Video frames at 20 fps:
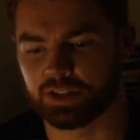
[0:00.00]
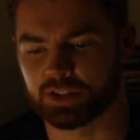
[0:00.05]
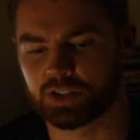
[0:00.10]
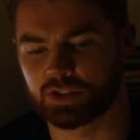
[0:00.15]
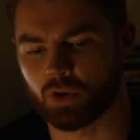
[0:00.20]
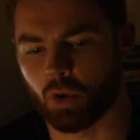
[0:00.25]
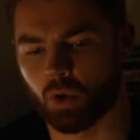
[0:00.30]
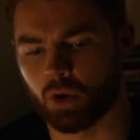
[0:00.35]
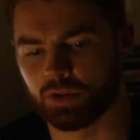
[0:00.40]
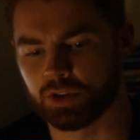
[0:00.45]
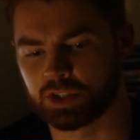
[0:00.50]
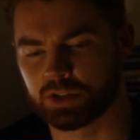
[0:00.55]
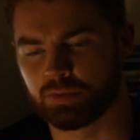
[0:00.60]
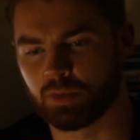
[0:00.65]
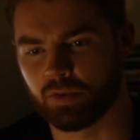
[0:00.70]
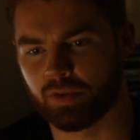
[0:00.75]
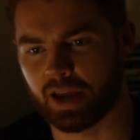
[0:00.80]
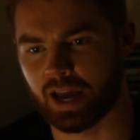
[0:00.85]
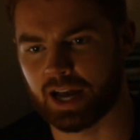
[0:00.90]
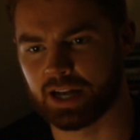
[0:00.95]
The score on this
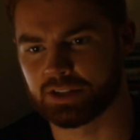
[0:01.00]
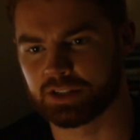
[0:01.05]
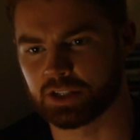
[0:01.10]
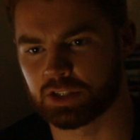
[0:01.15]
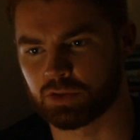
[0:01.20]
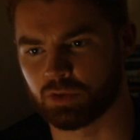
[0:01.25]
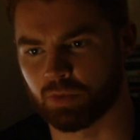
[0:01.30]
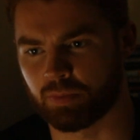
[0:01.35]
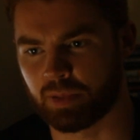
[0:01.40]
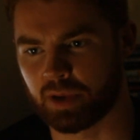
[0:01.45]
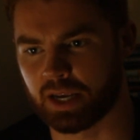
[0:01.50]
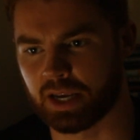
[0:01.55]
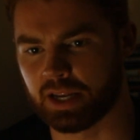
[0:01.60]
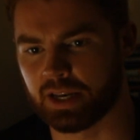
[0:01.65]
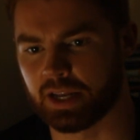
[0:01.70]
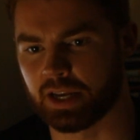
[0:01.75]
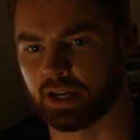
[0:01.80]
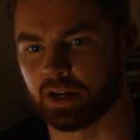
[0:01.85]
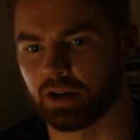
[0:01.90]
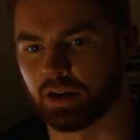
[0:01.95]
movie has this
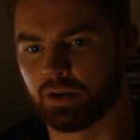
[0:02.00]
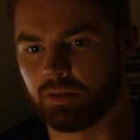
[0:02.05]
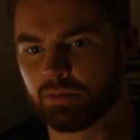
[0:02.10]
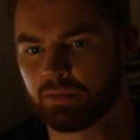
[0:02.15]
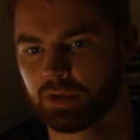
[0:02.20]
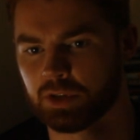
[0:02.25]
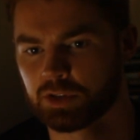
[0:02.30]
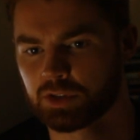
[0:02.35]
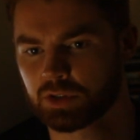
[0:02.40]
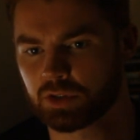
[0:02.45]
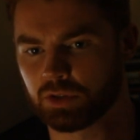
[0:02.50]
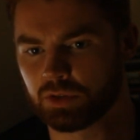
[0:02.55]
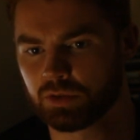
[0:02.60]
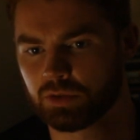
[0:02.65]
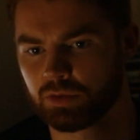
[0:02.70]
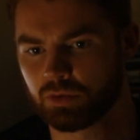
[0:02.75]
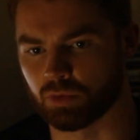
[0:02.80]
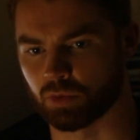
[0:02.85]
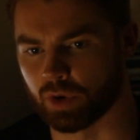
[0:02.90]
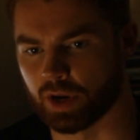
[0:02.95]
repeating
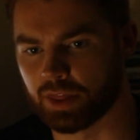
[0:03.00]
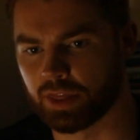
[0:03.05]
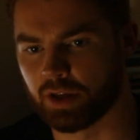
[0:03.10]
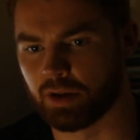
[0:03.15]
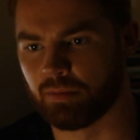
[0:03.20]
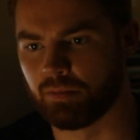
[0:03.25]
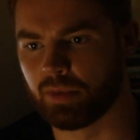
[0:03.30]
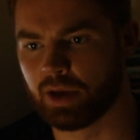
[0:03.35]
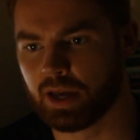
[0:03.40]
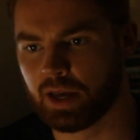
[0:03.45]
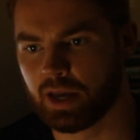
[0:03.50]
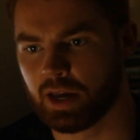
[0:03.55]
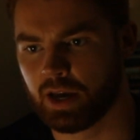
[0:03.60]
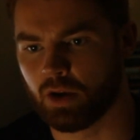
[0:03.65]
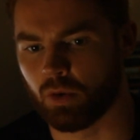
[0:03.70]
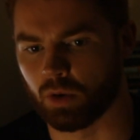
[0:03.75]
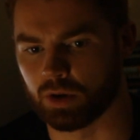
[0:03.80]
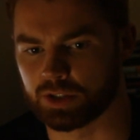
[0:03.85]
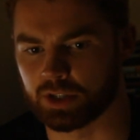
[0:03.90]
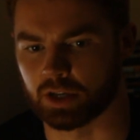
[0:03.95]
musical rhythm
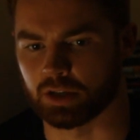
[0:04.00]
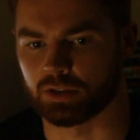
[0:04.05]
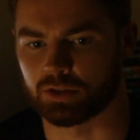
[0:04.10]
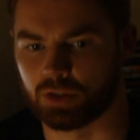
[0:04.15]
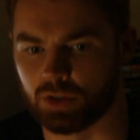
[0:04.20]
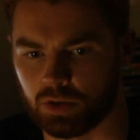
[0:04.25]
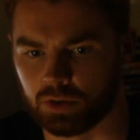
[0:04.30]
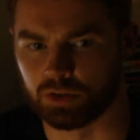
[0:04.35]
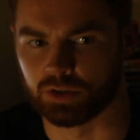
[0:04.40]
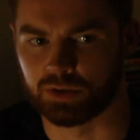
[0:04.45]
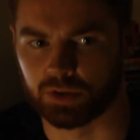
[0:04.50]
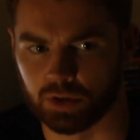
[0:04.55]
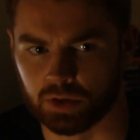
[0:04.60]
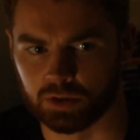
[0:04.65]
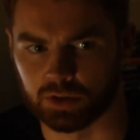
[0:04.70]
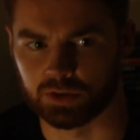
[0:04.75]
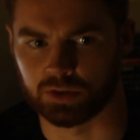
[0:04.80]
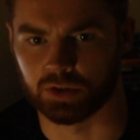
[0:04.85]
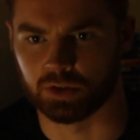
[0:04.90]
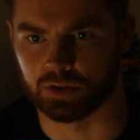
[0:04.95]
where it's like dun dun
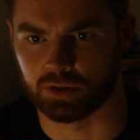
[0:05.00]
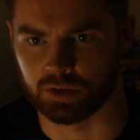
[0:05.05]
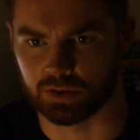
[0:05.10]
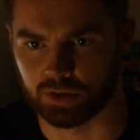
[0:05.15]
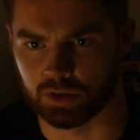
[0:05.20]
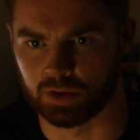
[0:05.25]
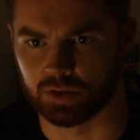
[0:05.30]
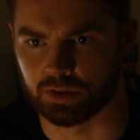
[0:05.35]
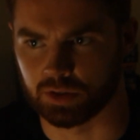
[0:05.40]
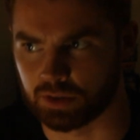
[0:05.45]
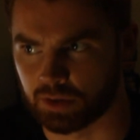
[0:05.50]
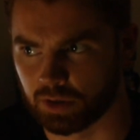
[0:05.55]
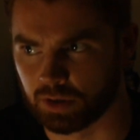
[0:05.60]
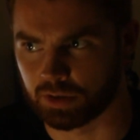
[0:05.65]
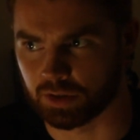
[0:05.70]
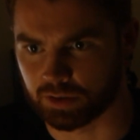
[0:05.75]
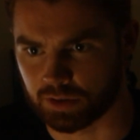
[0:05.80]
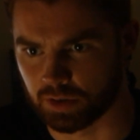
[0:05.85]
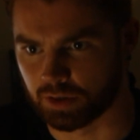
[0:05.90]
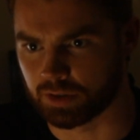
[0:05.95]
dun dun dun dun dun
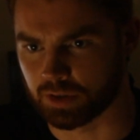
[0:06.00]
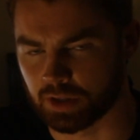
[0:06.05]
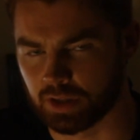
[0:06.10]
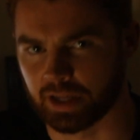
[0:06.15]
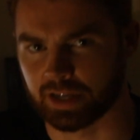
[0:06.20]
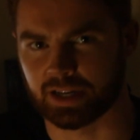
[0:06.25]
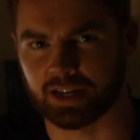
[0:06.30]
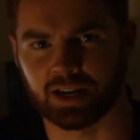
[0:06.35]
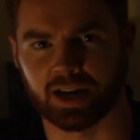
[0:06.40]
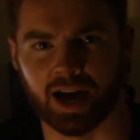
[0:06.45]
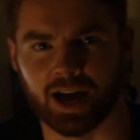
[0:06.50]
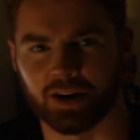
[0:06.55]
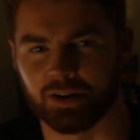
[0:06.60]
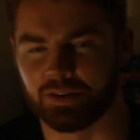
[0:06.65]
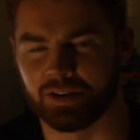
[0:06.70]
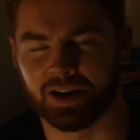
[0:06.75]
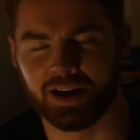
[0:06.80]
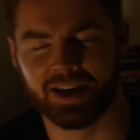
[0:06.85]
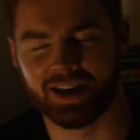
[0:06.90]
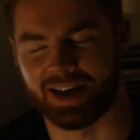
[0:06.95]
dun dun. Like I
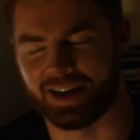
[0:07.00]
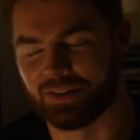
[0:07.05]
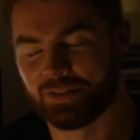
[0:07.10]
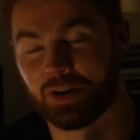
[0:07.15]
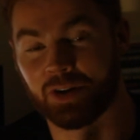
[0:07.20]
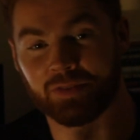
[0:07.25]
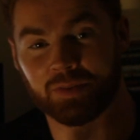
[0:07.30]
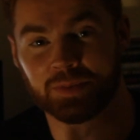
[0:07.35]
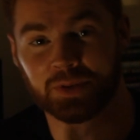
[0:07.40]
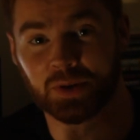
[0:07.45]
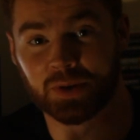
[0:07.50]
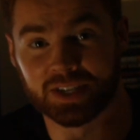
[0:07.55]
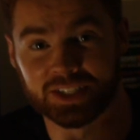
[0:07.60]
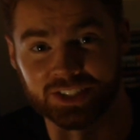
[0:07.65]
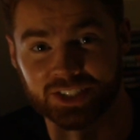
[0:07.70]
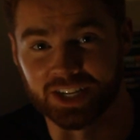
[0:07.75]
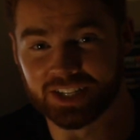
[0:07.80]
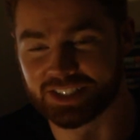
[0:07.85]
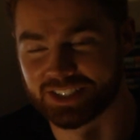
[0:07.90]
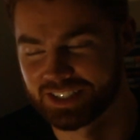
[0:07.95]
don't know if I'm doing it
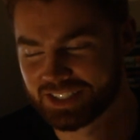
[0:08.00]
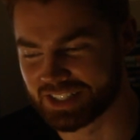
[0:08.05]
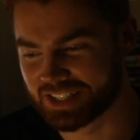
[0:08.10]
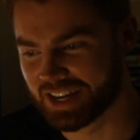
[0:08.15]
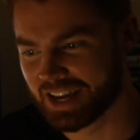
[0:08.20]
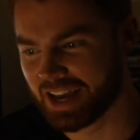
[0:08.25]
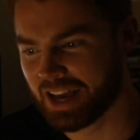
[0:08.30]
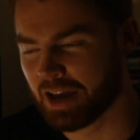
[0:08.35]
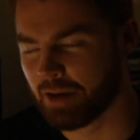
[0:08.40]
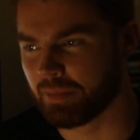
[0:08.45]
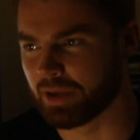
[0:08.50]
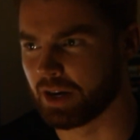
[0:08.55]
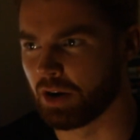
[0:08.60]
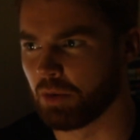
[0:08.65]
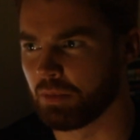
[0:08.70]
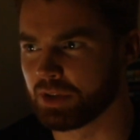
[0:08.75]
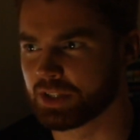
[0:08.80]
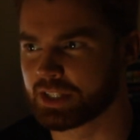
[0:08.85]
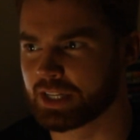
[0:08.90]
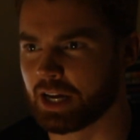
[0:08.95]
justice, but it
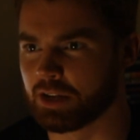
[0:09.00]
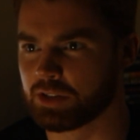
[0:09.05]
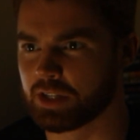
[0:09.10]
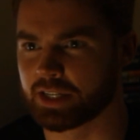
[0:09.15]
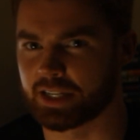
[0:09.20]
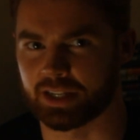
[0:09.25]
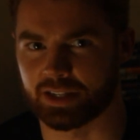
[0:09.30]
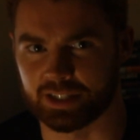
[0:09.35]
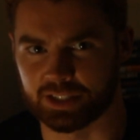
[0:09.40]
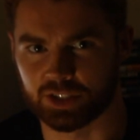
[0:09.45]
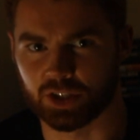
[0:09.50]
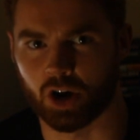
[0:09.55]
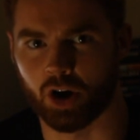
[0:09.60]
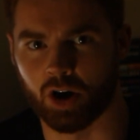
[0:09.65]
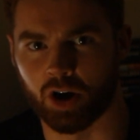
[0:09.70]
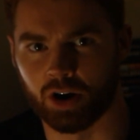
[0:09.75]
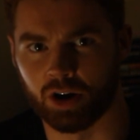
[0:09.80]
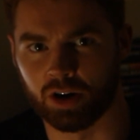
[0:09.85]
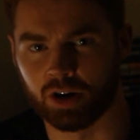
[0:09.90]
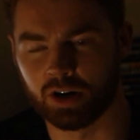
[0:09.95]
almost sounds like a
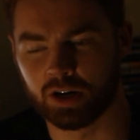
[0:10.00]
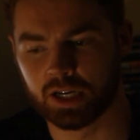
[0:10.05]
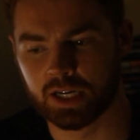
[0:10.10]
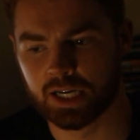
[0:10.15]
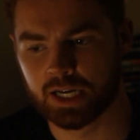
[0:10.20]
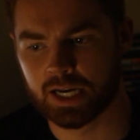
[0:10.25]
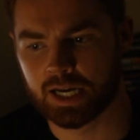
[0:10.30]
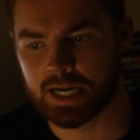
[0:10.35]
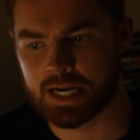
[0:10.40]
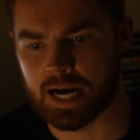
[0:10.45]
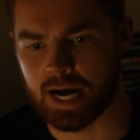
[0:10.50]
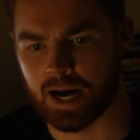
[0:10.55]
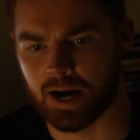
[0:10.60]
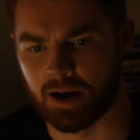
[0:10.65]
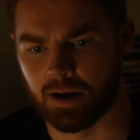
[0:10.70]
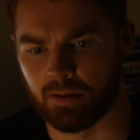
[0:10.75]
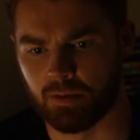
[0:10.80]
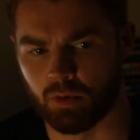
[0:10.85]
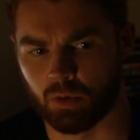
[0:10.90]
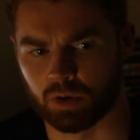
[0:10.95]
guitar
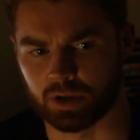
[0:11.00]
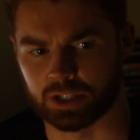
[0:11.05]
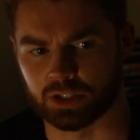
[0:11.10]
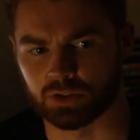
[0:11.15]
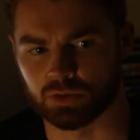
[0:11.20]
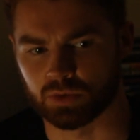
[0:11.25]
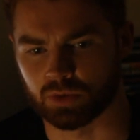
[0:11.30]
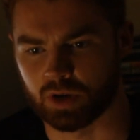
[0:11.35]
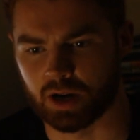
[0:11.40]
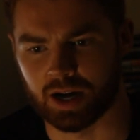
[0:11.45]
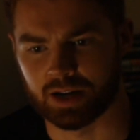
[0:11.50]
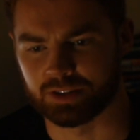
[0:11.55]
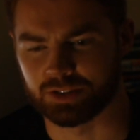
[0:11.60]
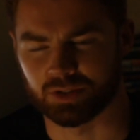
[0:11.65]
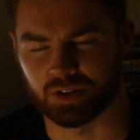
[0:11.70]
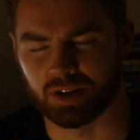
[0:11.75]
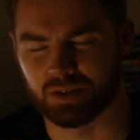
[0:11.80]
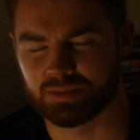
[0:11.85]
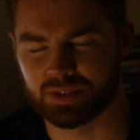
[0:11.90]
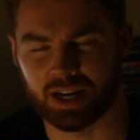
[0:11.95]
or like
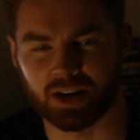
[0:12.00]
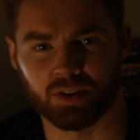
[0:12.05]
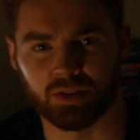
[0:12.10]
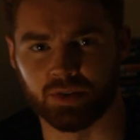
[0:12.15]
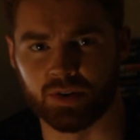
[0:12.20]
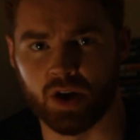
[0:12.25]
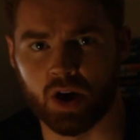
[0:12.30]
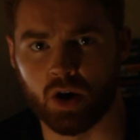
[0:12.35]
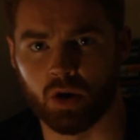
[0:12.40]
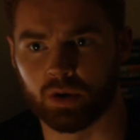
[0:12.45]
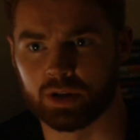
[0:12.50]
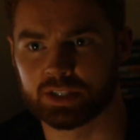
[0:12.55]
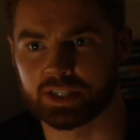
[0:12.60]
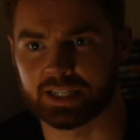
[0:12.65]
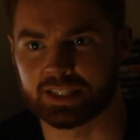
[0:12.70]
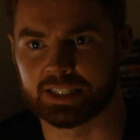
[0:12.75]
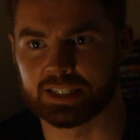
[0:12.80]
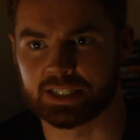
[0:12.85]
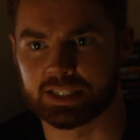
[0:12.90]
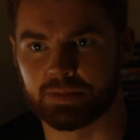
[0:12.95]
drums. I don't know. It's
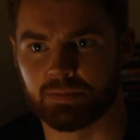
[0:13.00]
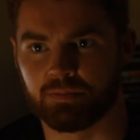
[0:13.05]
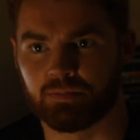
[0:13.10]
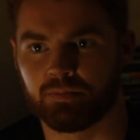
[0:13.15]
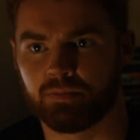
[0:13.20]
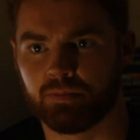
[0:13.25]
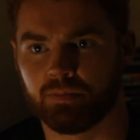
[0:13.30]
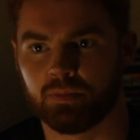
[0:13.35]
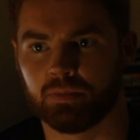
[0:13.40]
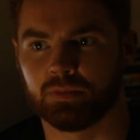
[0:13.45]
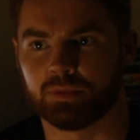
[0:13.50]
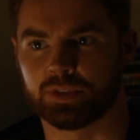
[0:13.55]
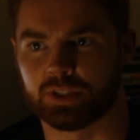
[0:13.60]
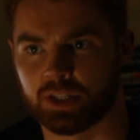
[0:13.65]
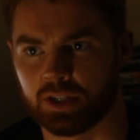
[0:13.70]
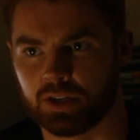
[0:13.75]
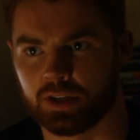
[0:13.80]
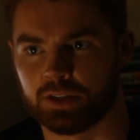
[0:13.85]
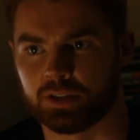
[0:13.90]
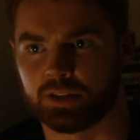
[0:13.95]
like this
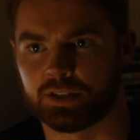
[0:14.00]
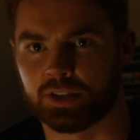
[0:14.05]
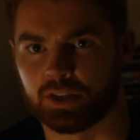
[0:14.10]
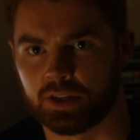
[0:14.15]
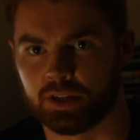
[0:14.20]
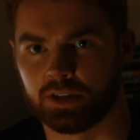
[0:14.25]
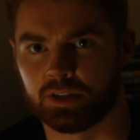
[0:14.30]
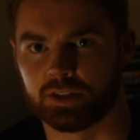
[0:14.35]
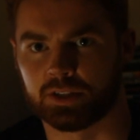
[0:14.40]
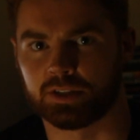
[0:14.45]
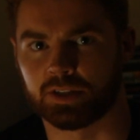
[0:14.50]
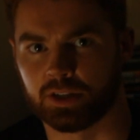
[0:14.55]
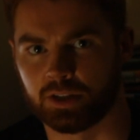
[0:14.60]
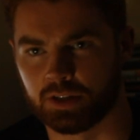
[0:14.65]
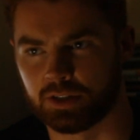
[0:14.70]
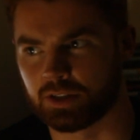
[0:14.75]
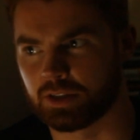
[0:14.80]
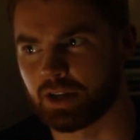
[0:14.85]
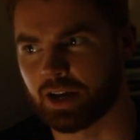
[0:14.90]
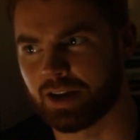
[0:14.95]
dun dun dun
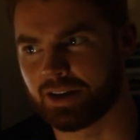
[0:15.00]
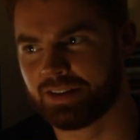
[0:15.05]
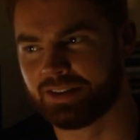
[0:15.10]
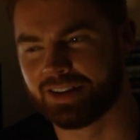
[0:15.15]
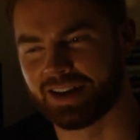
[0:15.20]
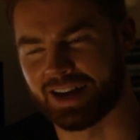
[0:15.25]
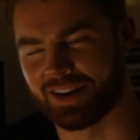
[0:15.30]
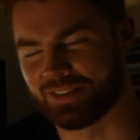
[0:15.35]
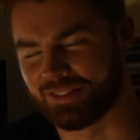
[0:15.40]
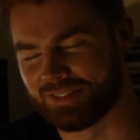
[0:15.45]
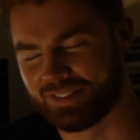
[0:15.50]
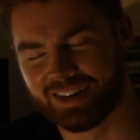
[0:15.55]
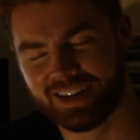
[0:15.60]
dun dun.